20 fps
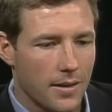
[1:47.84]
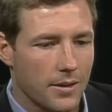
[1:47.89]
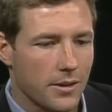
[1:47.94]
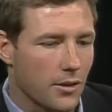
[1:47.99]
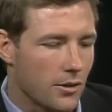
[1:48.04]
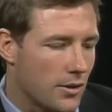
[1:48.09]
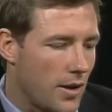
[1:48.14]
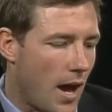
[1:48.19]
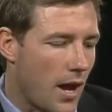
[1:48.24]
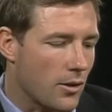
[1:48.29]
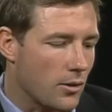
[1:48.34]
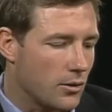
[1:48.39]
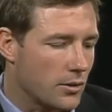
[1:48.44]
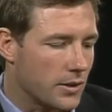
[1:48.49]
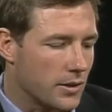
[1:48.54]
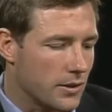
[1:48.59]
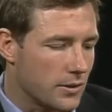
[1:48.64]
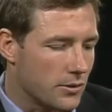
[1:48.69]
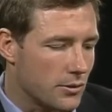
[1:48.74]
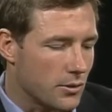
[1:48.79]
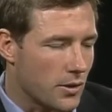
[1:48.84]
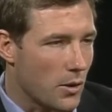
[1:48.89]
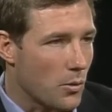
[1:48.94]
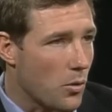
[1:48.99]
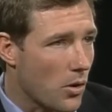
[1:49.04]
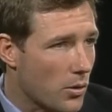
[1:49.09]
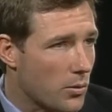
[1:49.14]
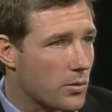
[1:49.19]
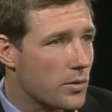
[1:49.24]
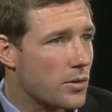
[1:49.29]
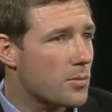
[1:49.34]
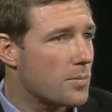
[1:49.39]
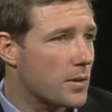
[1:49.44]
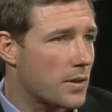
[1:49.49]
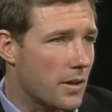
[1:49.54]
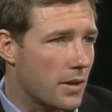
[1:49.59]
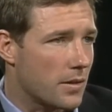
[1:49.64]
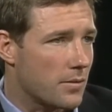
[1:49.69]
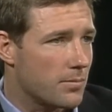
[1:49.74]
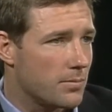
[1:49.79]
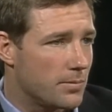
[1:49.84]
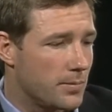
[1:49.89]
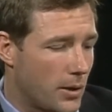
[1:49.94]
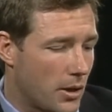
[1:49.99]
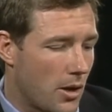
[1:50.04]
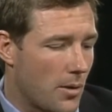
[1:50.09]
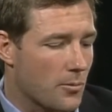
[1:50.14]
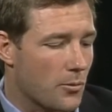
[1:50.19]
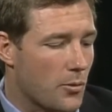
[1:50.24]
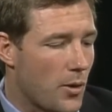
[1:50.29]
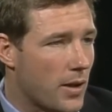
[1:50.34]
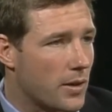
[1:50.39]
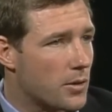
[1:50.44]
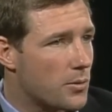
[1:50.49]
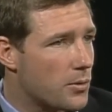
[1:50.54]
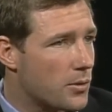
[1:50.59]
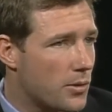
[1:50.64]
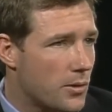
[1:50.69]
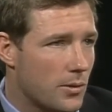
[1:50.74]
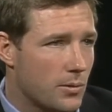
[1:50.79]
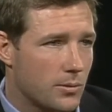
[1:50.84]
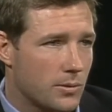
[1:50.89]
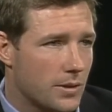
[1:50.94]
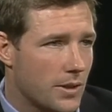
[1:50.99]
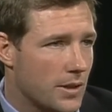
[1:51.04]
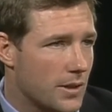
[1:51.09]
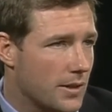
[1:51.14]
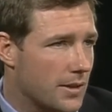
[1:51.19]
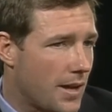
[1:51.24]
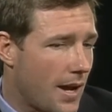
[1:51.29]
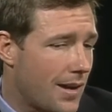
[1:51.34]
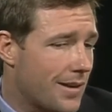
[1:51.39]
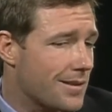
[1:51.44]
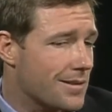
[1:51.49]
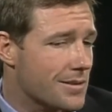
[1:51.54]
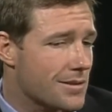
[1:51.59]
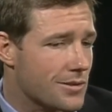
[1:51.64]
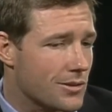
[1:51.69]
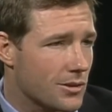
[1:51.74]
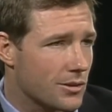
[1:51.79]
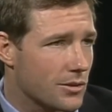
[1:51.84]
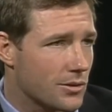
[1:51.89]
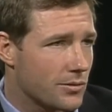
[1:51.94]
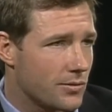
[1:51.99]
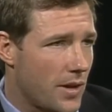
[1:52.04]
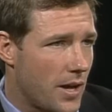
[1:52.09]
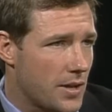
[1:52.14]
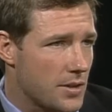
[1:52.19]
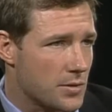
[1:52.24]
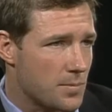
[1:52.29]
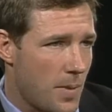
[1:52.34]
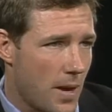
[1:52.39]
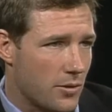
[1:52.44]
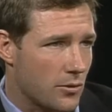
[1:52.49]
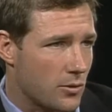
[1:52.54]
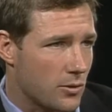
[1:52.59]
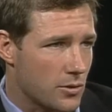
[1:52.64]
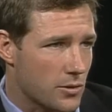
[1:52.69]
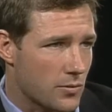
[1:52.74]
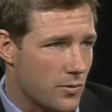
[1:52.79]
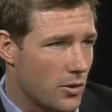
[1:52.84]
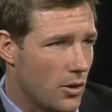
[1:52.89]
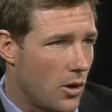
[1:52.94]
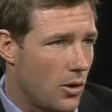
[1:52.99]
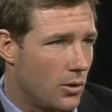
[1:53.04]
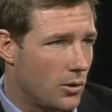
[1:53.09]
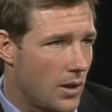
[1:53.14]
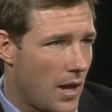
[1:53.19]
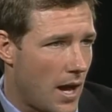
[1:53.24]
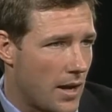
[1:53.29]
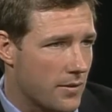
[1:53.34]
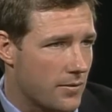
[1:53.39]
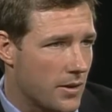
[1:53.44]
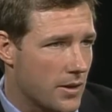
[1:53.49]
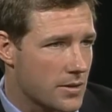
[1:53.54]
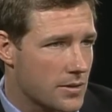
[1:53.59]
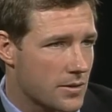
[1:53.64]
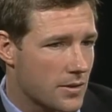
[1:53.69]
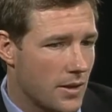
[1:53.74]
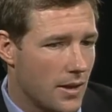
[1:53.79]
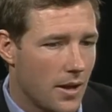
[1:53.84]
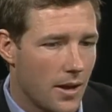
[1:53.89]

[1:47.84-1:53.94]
you know, not only do they work with you, but they become friendly with you and they kind of serve as mentors for the whole lot of us.